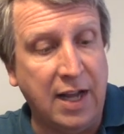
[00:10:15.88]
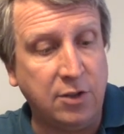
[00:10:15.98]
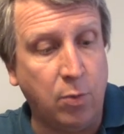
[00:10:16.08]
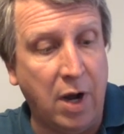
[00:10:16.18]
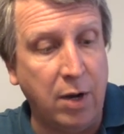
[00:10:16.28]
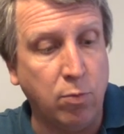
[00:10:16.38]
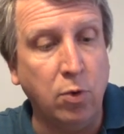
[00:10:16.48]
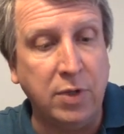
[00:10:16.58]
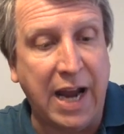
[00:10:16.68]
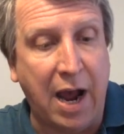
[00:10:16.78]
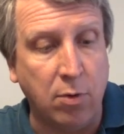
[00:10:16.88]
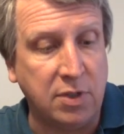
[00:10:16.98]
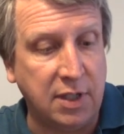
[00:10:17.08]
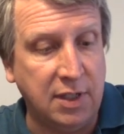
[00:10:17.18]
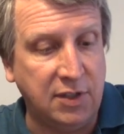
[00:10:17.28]
why Root
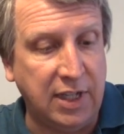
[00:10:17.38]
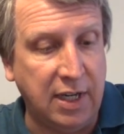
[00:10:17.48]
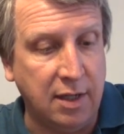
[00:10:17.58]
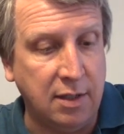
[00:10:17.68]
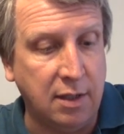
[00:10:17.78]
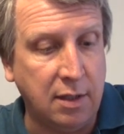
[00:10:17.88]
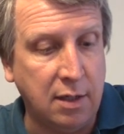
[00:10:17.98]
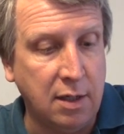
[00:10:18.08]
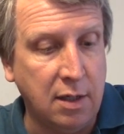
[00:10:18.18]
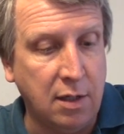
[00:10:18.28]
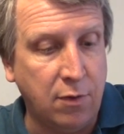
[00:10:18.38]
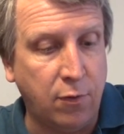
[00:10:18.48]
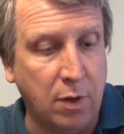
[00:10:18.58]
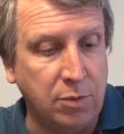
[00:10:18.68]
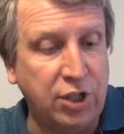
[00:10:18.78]
Out is in,
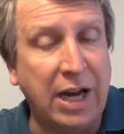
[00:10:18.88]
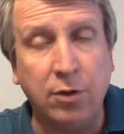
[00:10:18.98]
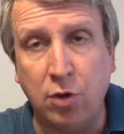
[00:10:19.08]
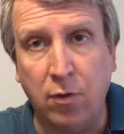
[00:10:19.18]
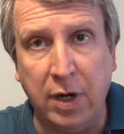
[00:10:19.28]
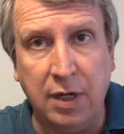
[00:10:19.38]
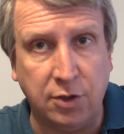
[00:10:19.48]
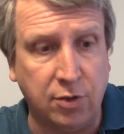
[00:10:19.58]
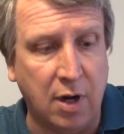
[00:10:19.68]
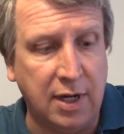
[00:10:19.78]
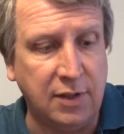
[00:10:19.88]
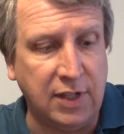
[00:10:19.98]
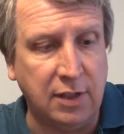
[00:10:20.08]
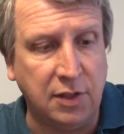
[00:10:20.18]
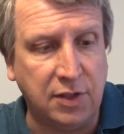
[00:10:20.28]
from Shadows over Innistrad is
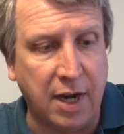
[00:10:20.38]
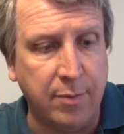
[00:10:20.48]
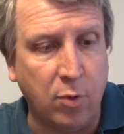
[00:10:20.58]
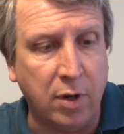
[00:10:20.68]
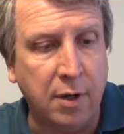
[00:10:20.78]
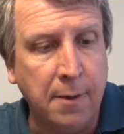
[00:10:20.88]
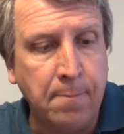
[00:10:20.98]
in the sideboard.